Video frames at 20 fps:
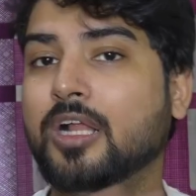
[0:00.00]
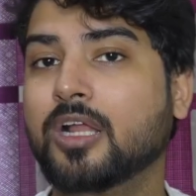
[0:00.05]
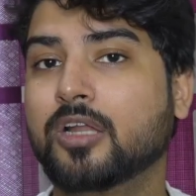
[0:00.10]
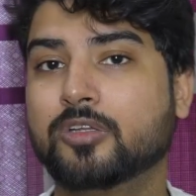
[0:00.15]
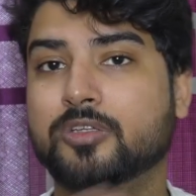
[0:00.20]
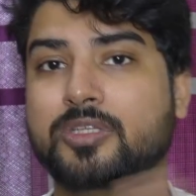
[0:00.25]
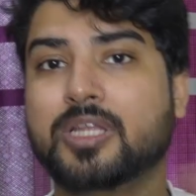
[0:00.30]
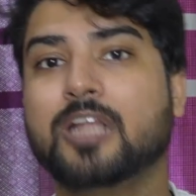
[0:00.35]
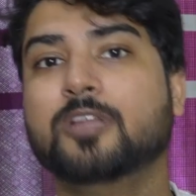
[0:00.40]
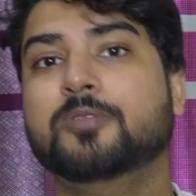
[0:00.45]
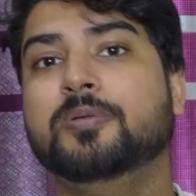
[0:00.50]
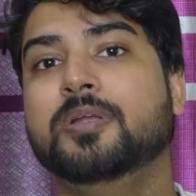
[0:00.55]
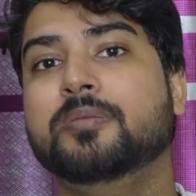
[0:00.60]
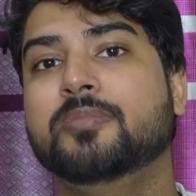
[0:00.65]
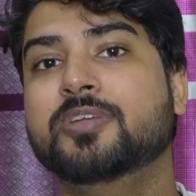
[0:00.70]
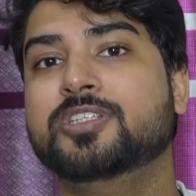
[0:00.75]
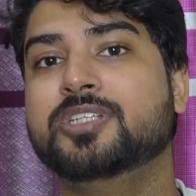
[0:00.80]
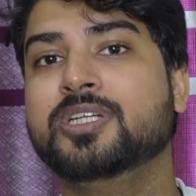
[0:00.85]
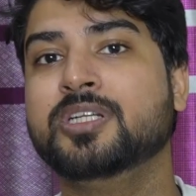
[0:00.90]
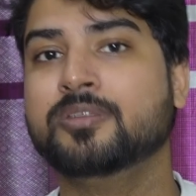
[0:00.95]
So that's pretty
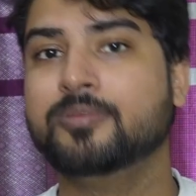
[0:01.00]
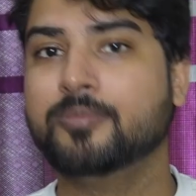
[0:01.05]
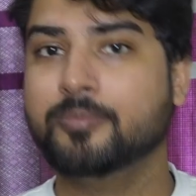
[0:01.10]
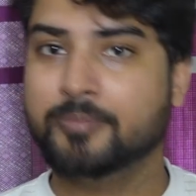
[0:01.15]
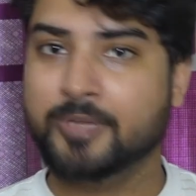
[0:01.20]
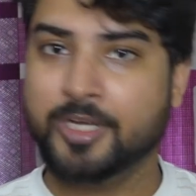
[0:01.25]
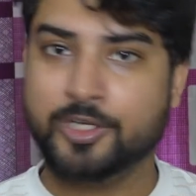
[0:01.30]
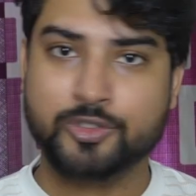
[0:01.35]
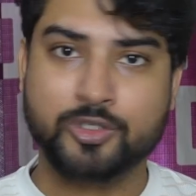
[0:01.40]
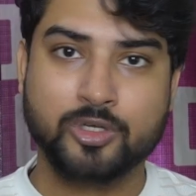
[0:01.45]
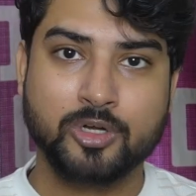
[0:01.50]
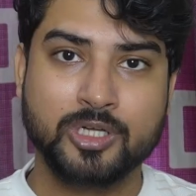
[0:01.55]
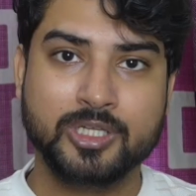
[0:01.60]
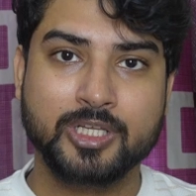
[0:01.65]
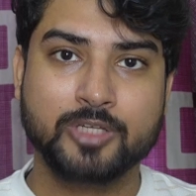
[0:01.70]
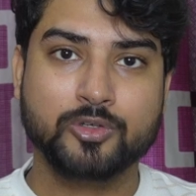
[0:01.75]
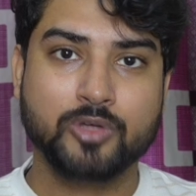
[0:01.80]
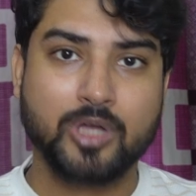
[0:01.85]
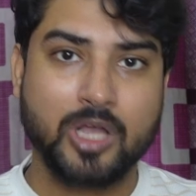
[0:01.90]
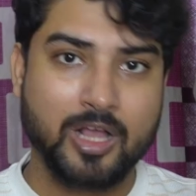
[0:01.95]
much it. Make sure
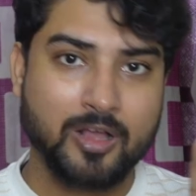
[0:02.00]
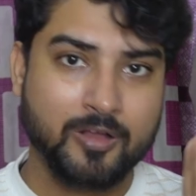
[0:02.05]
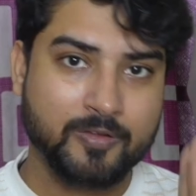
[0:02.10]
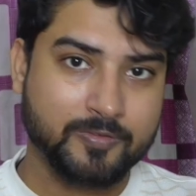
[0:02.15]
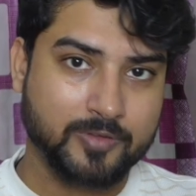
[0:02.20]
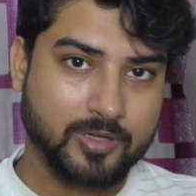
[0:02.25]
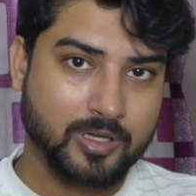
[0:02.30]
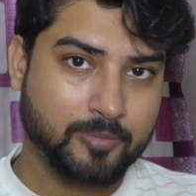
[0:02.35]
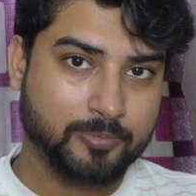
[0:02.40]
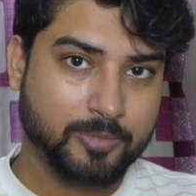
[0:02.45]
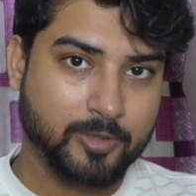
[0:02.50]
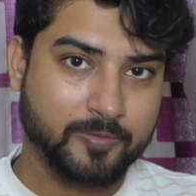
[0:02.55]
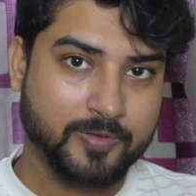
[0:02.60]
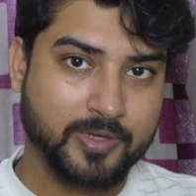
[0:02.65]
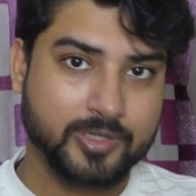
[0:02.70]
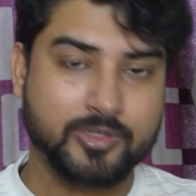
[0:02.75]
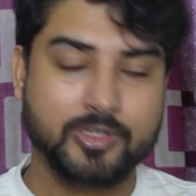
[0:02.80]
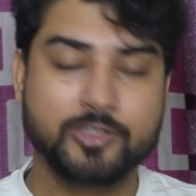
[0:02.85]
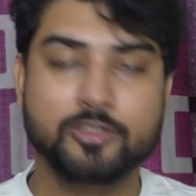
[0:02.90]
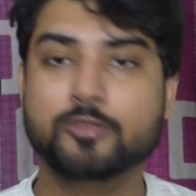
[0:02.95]
that you have a
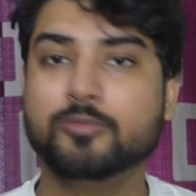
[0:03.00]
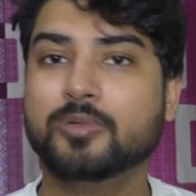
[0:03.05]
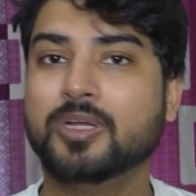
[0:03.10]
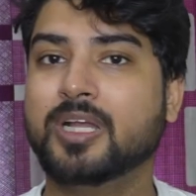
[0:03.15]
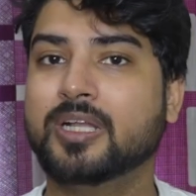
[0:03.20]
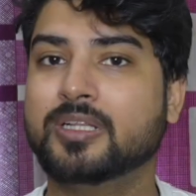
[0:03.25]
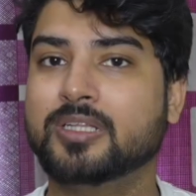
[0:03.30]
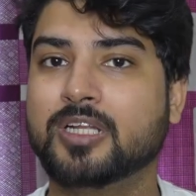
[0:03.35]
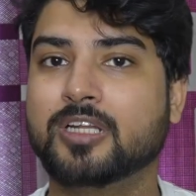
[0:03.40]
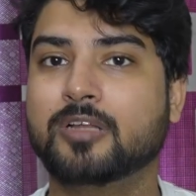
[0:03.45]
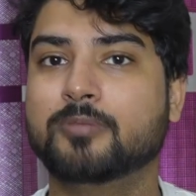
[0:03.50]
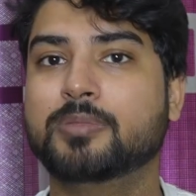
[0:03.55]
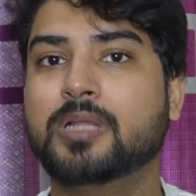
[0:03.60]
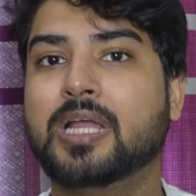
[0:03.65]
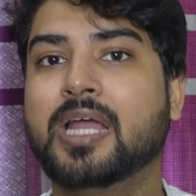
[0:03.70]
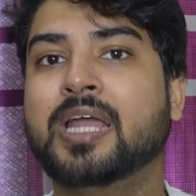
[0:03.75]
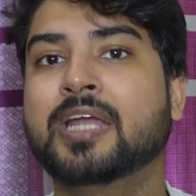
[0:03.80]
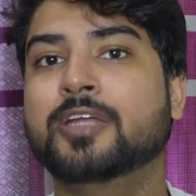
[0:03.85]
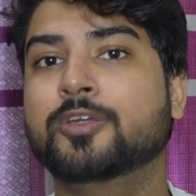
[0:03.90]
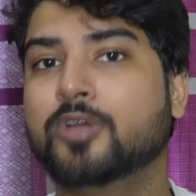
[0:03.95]
perfect resume and then apply.